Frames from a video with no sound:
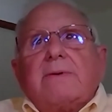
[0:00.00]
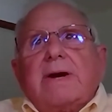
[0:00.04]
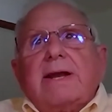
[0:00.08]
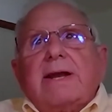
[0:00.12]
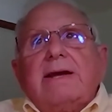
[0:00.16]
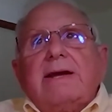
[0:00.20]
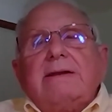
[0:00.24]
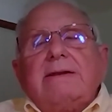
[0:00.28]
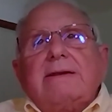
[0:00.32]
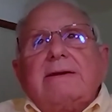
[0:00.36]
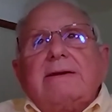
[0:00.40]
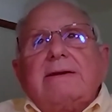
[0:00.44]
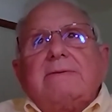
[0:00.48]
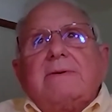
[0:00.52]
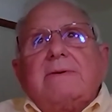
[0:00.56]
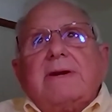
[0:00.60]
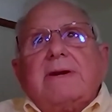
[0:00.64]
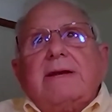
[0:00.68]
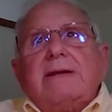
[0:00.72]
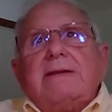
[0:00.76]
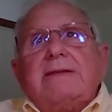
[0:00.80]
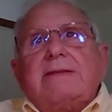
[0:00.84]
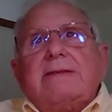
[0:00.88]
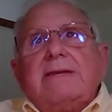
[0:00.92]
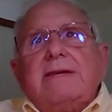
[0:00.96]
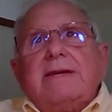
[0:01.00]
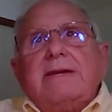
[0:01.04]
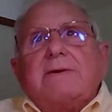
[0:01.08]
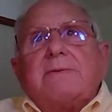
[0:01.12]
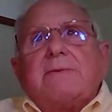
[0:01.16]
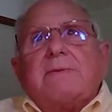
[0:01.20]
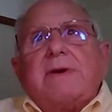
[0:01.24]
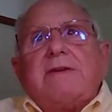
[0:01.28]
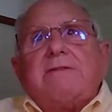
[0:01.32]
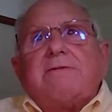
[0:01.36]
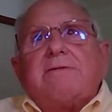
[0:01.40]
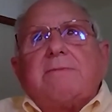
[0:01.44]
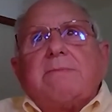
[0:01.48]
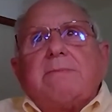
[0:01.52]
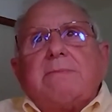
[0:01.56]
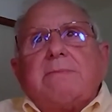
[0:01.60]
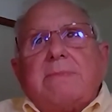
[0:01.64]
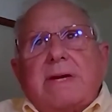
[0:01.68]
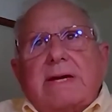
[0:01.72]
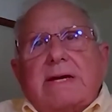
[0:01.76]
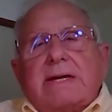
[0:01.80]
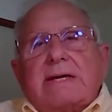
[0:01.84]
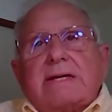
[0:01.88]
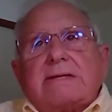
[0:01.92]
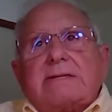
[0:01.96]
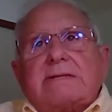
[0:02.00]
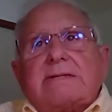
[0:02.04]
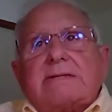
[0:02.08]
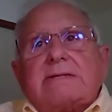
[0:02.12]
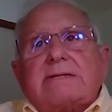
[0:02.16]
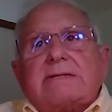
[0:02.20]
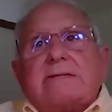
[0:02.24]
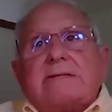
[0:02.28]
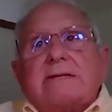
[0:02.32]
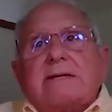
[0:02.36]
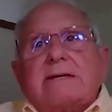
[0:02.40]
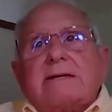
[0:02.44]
what I think we've missed